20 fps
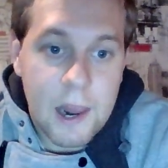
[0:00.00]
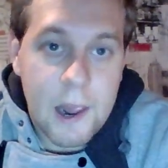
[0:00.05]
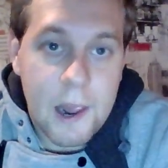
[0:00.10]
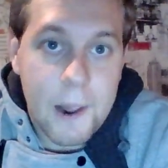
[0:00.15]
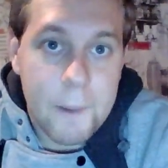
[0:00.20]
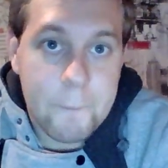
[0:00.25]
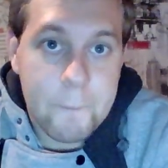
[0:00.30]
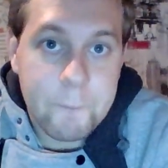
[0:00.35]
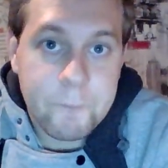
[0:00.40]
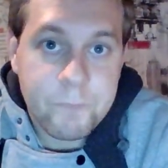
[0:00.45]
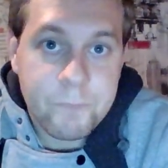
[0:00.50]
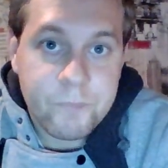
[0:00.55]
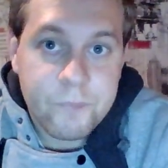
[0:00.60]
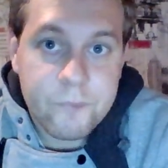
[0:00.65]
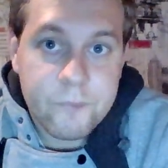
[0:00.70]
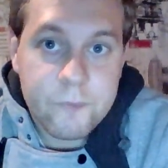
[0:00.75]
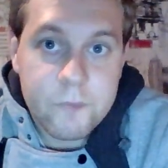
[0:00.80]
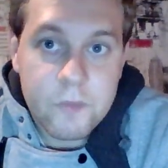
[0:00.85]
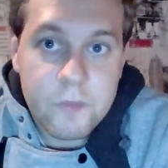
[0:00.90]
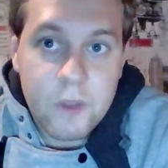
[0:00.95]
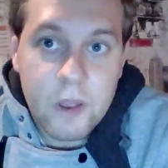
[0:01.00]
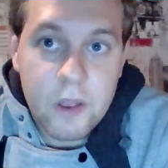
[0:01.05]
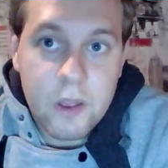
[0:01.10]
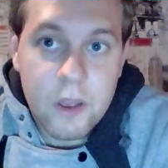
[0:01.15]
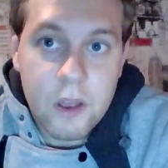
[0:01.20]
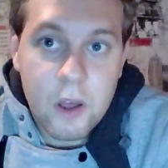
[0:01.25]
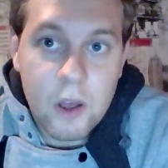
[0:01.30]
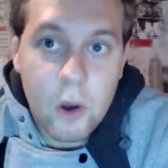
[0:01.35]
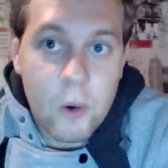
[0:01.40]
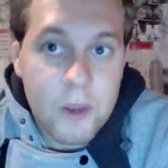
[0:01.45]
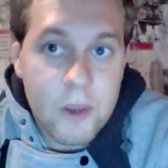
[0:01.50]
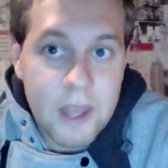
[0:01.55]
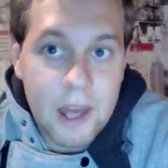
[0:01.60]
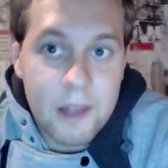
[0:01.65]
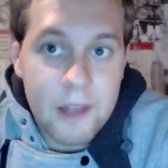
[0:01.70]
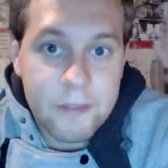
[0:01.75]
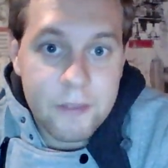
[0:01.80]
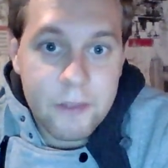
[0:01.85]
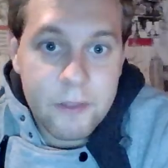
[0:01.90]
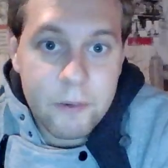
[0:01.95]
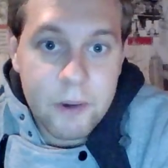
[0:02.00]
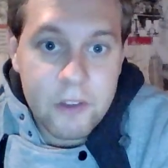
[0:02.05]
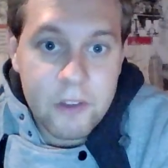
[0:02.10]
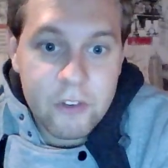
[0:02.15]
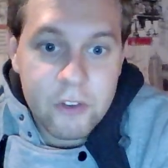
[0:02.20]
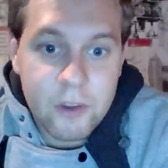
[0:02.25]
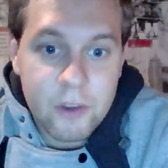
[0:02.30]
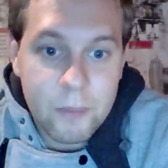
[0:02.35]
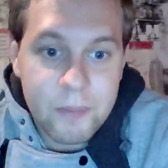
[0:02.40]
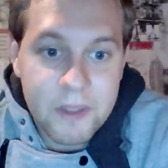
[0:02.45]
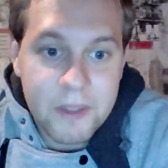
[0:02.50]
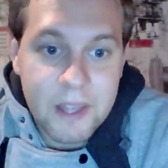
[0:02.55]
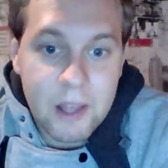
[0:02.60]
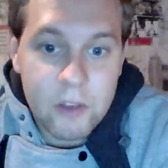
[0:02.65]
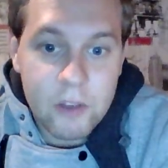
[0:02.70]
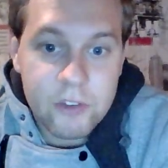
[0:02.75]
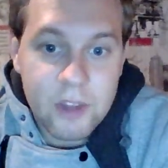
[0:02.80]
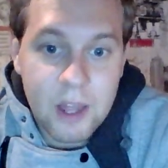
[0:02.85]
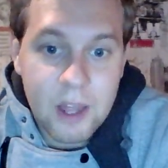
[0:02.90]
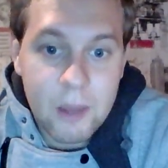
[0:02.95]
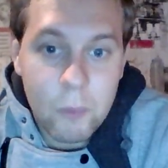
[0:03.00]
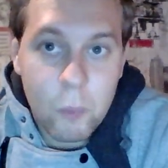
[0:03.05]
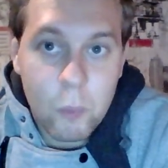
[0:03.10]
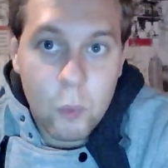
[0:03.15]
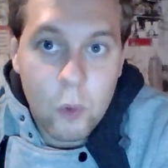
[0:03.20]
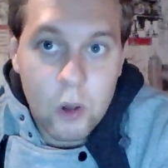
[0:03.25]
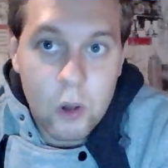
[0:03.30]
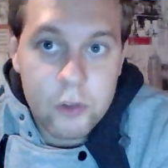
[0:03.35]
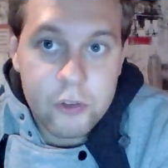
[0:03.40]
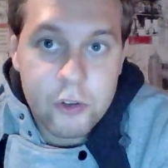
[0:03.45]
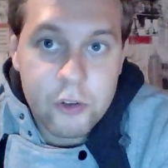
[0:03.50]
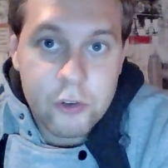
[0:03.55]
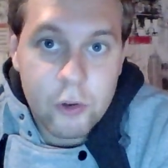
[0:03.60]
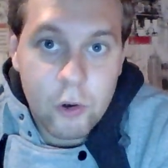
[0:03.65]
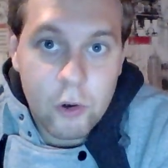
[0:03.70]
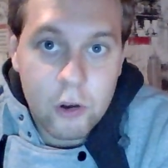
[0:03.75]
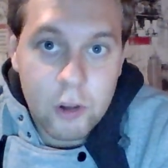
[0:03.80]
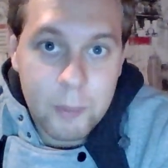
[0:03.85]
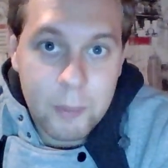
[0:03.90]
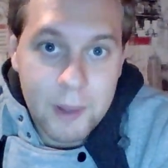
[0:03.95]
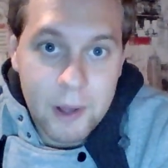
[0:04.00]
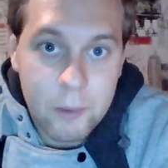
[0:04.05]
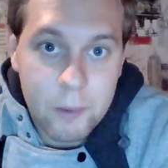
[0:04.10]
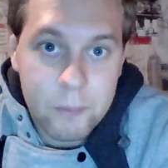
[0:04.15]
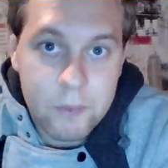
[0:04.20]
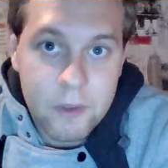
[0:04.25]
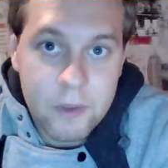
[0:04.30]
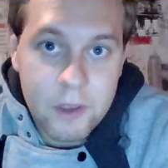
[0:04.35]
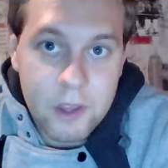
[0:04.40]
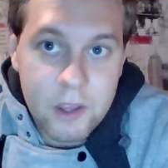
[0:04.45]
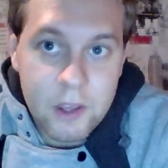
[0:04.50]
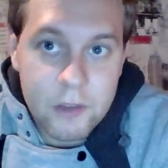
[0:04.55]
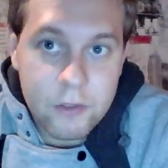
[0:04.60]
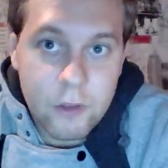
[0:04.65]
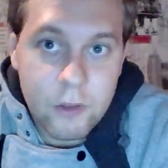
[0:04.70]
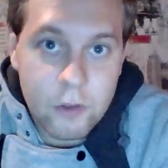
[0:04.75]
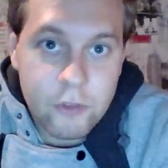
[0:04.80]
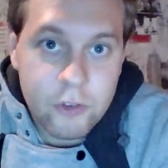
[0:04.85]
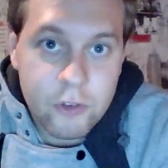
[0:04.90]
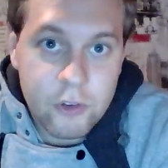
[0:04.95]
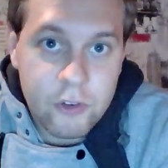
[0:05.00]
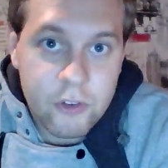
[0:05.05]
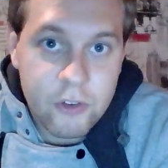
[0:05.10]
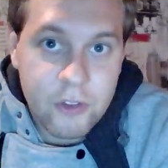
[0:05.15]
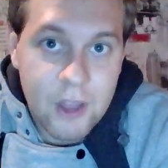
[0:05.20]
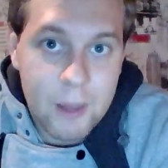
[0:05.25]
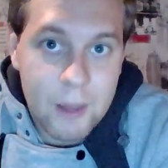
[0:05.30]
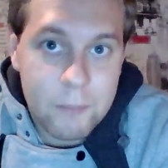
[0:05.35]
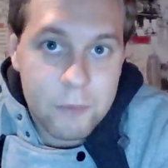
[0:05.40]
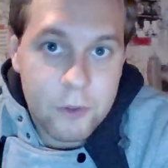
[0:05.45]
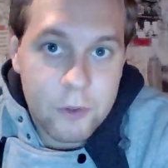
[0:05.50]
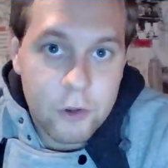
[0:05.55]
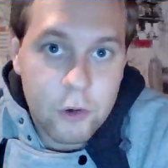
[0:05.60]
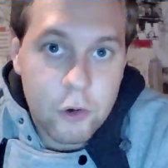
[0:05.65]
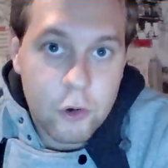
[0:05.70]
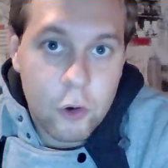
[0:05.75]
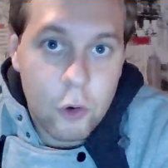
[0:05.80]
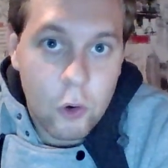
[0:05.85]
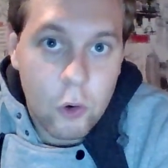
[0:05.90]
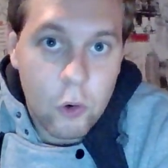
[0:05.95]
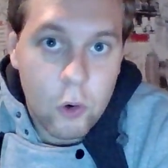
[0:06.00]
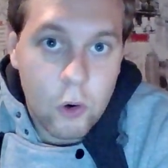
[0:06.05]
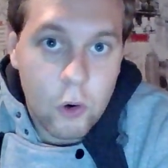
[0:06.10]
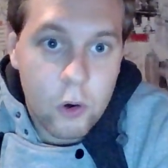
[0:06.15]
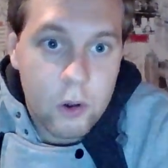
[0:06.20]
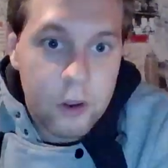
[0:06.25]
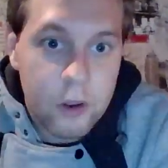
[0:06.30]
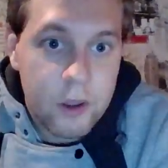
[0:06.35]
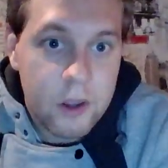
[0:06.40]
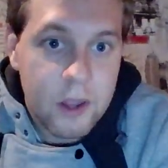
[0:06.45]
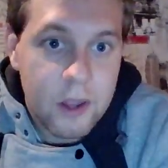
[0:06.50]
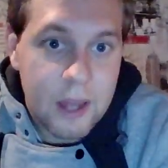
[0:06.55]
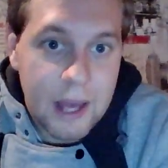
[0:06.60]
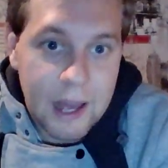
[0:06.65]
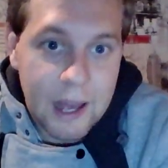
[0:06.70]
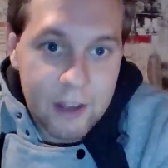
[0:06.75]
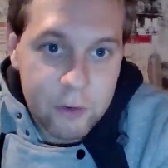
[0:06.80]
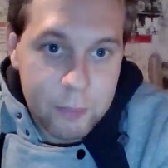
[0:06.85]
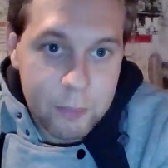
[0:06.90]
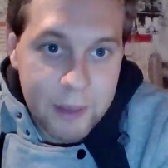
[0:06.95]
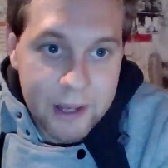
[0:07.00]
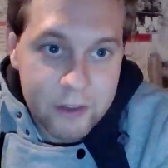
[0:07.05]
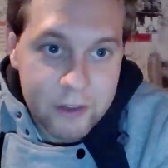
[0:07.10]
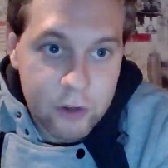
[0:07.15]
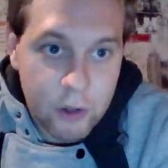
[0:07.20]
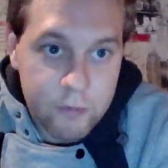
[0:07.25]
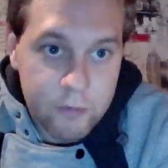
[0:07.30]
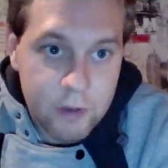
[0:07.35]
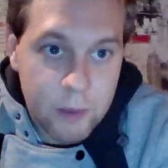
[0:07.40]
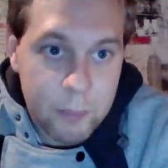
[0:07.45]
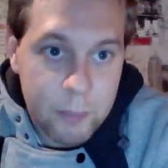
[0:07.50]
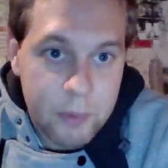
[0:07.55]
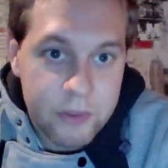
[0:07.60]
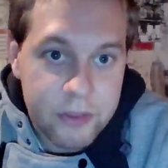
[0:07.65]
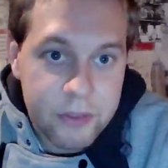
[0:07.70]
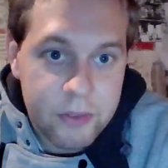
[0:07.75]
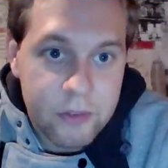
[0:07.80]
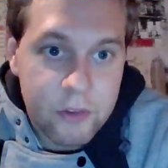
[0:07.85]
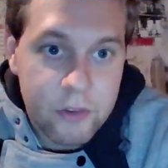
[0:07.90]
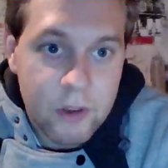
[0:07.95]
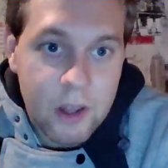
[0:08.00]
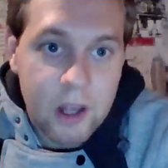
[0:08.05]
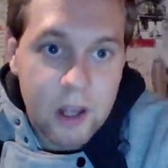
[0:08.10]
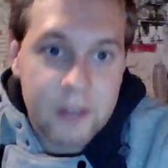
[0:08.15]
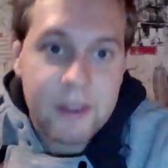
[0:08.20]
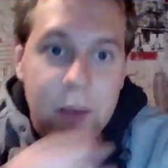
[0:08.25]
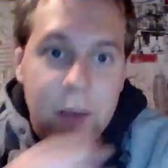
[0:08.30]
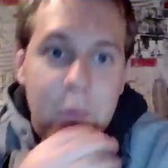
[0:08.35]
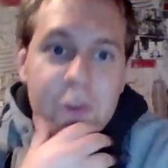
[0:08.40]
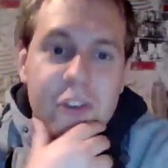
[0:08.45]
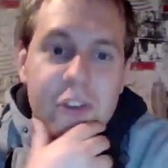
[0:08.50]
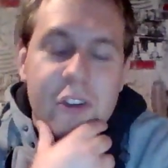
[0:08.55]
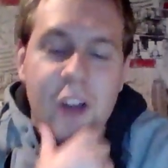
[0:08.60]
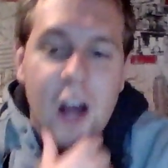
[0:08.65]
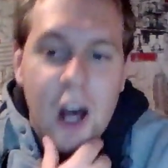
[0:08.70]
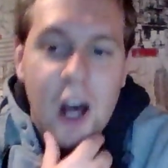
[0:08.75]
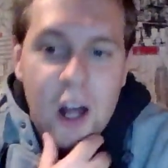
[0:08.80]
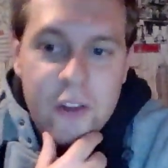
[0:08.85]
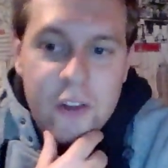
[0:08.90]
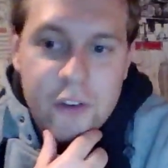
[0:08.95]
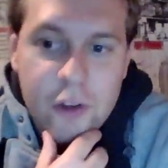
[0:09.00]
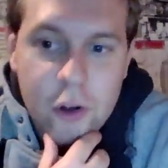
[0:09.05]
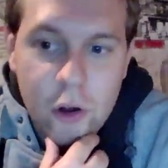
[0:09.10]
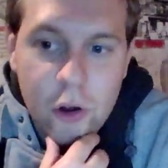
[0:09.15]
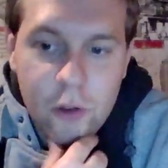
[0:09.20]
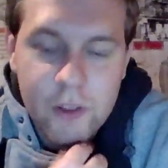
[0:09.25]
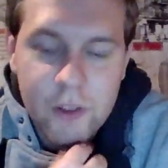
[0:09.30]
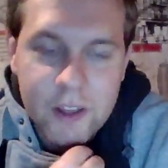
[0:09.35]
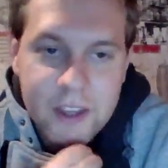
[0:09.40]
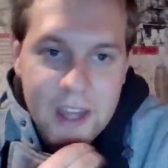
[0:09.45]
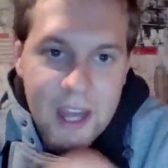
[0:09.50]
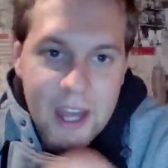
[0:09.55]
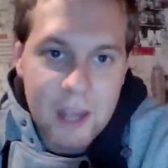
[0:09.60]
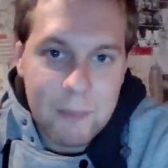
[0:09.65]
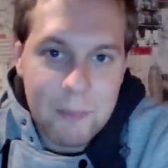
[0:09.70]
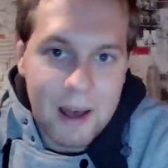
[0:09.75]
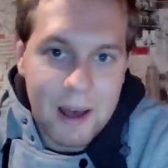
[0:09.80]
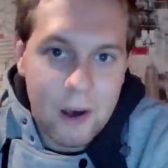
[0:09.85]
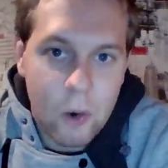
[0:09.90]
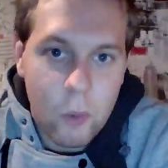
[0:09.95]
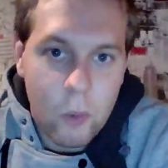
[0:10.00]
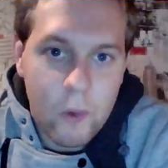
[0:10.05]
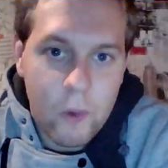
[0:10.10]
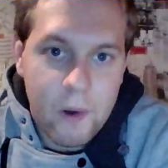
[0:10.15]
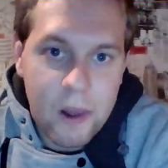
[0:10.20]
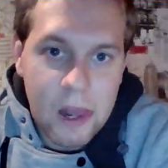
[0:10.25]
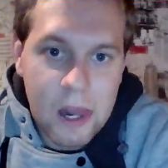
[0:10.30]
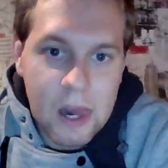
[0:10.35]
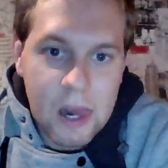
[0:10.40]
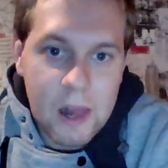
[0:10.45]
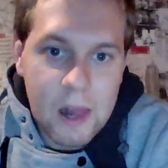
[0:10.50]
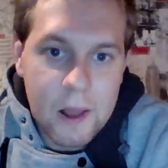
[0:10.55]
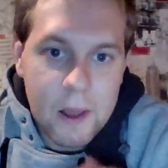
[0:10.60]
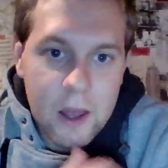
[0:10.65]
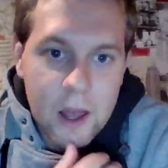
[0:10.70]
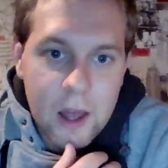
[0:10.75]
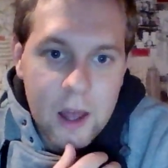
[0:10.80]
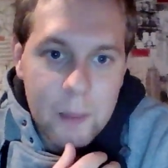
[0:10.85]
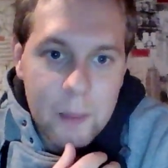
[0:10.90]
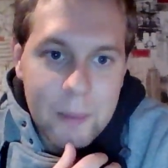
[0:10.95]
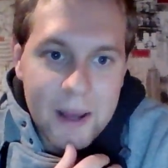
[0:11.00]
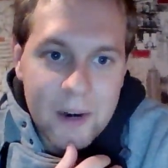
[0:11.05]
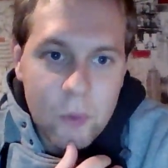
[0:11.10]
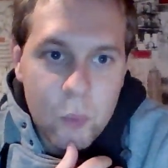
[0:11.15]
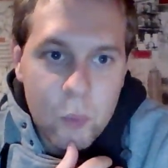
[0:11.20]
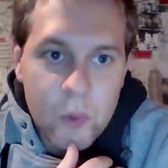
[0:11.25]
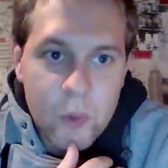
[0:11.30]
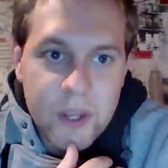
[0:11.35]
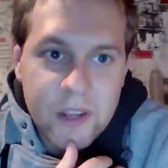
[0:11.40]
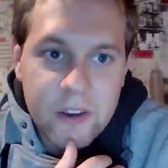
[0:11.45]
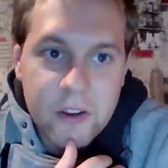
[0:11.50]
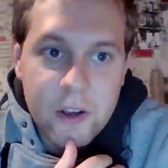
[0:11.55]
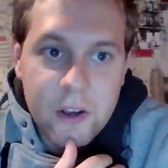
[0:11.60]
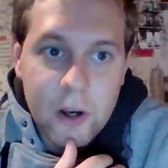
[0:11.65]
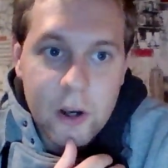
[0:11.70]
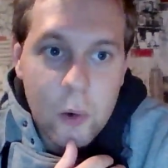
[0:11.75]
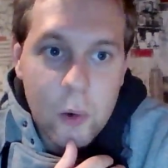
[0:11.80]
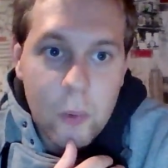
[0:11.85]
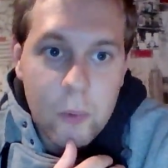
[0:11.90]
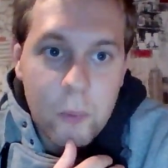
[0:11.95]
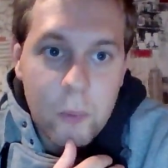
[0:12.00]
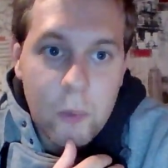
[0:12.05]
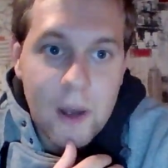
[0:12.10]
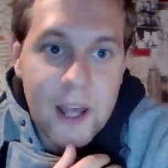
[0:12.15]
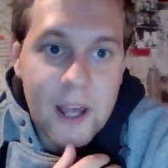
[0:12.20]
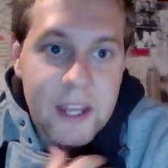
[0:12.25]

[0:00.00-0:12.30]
Oh yeah, there is something else I want to talk about. Not just the gore aspect of it, but there was an article that came out about a week ago